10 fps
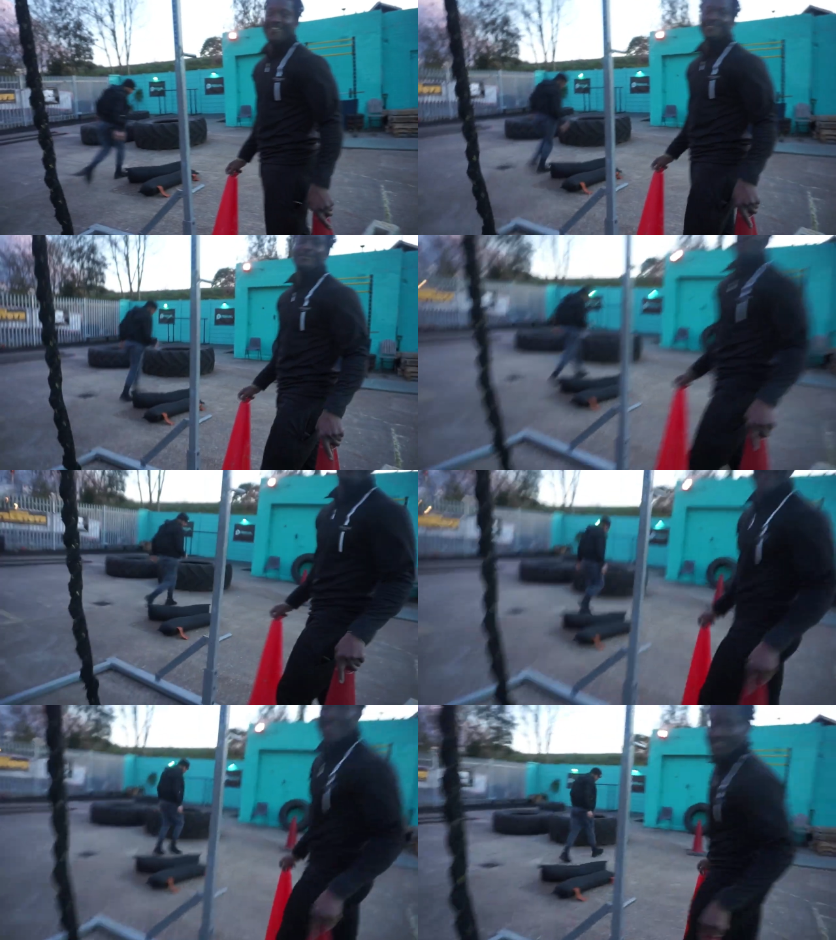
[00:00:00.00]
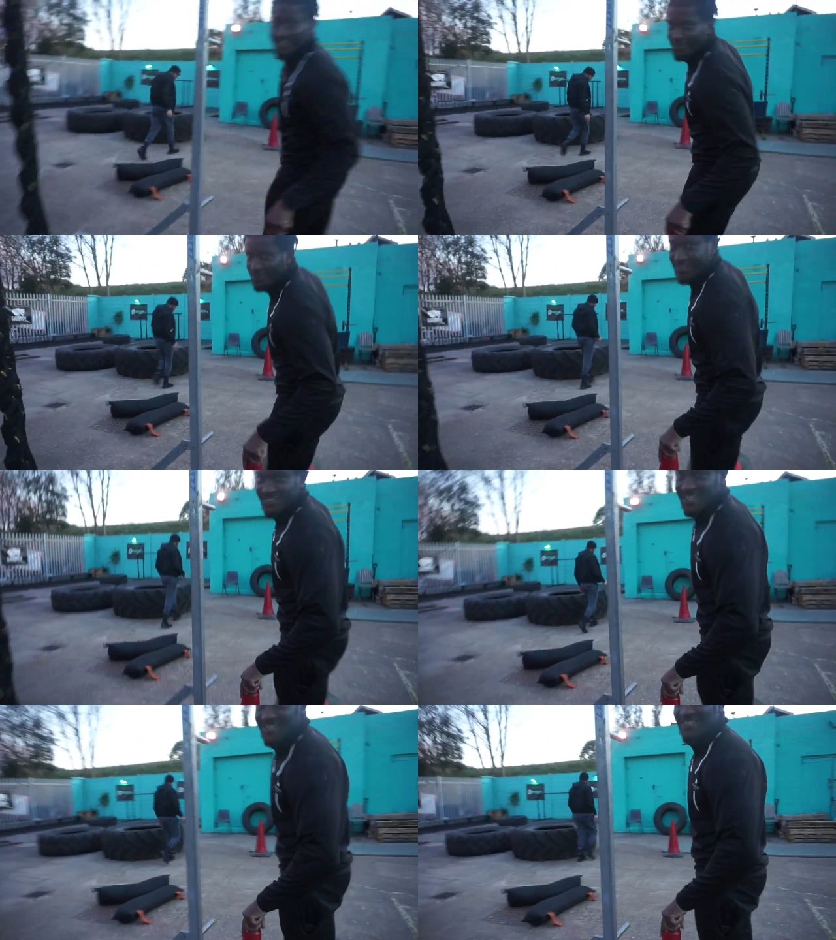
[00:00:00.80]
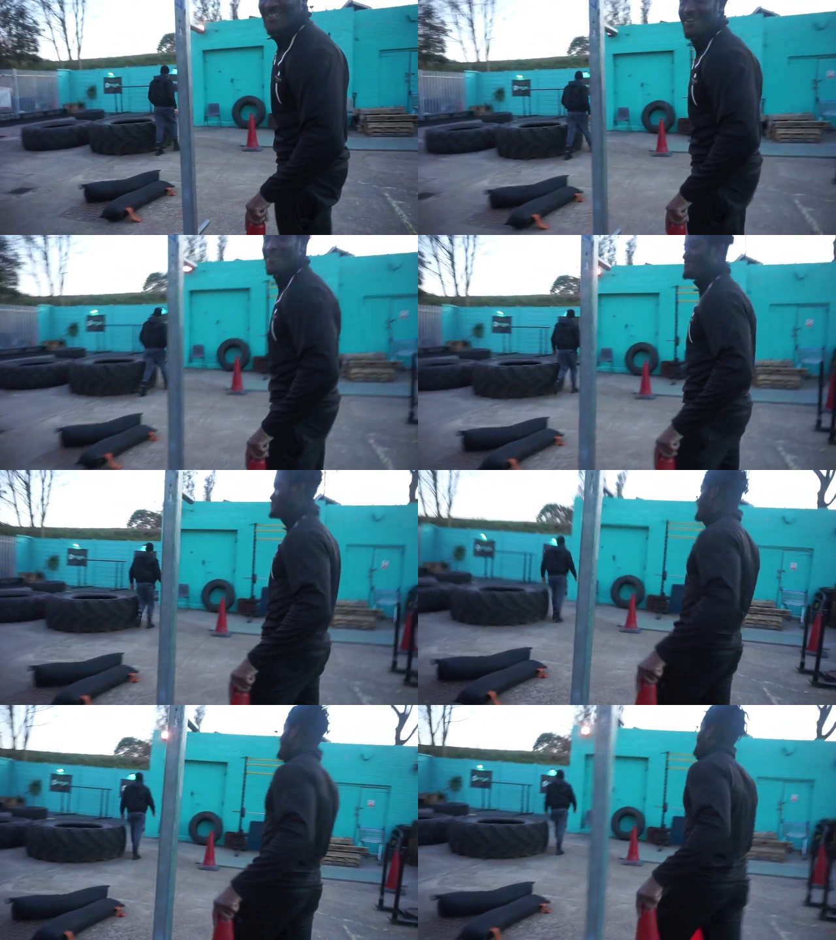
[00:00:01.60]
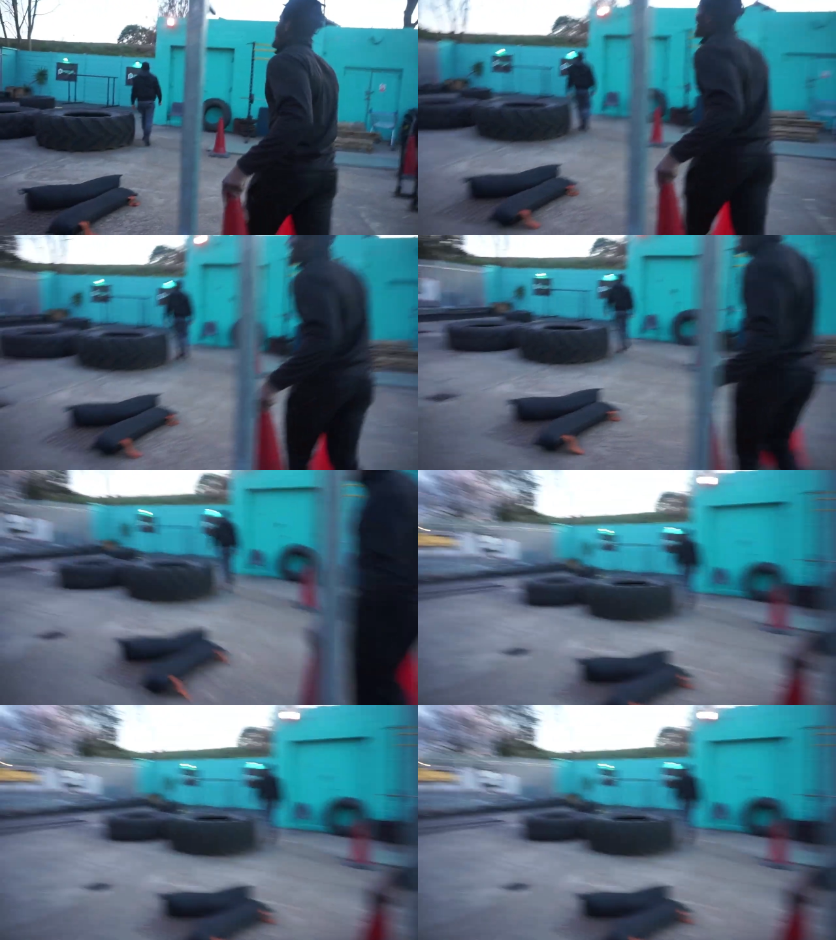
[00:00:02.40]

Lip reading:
(no speaker visible)